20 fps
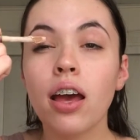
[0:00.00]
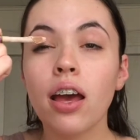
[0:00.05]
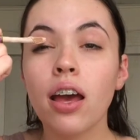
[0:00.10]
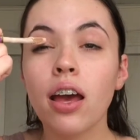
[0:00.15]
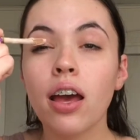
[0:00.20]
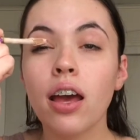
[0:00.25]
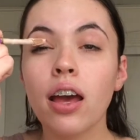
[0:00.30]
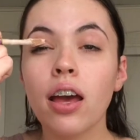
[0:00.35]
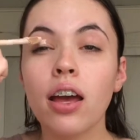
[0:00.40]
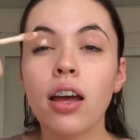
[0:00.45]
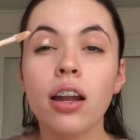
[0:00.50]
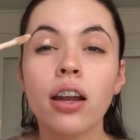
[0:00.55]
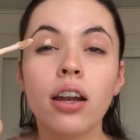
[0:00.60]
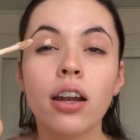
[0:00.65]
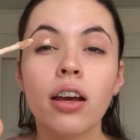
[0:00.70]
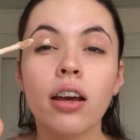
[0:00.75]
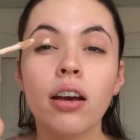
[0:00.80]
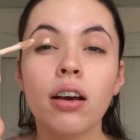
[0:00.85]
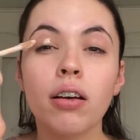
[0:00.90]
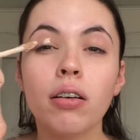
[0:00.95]

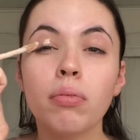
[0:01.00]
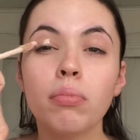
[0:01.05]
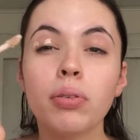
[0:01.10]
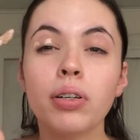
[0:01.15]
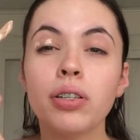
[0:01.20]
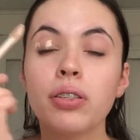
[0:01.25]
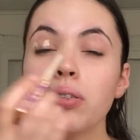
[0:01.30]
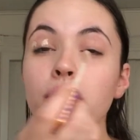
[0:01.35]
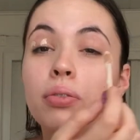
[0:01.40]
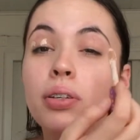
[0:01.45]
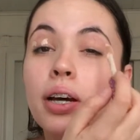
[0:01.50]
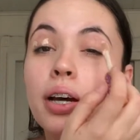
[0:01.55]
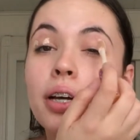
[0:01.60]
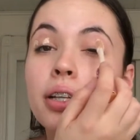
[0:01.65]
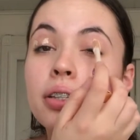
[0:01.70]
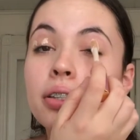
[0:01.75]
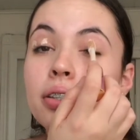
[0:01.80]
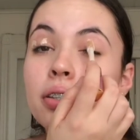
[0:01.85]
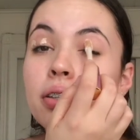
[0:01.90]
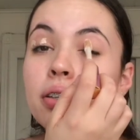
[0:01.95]
and put 2
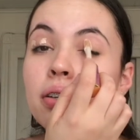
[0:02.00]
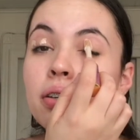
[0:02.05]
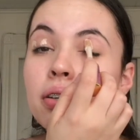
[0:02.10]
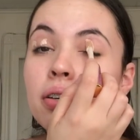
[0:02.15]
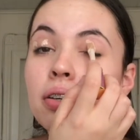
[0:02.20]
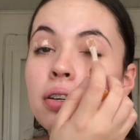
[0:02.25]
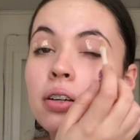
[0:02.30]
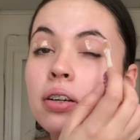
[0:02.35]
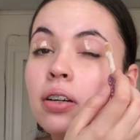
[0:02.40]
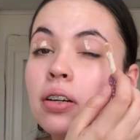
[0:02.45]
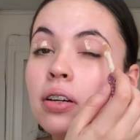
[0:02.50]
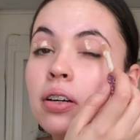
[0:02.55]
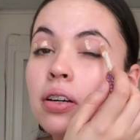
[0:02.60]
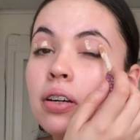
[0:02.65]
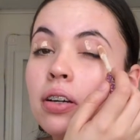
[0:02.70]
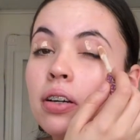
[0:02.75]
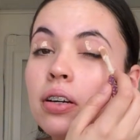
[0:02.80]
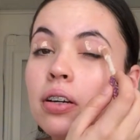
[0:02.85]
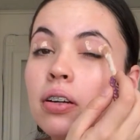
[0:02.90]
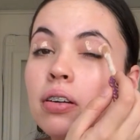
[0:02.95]
dots
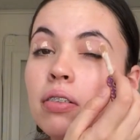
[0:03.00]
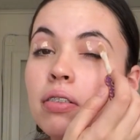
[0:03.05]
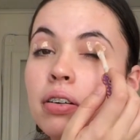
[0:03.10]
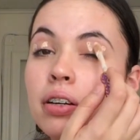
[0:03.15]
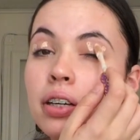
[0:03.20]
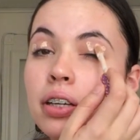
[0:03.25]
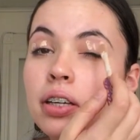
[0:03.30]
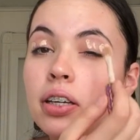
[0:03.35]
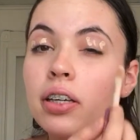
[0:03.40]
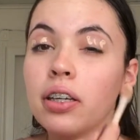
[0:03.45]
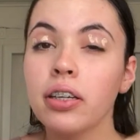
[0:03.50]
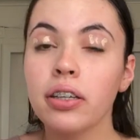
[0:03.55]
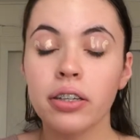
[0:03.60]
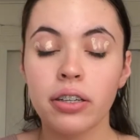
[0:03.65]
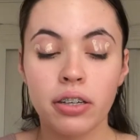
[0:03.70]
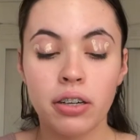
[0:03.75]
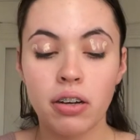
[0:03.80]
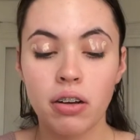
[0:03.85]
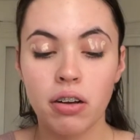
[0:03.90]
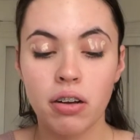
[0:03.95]
right
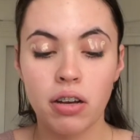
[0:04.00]
here.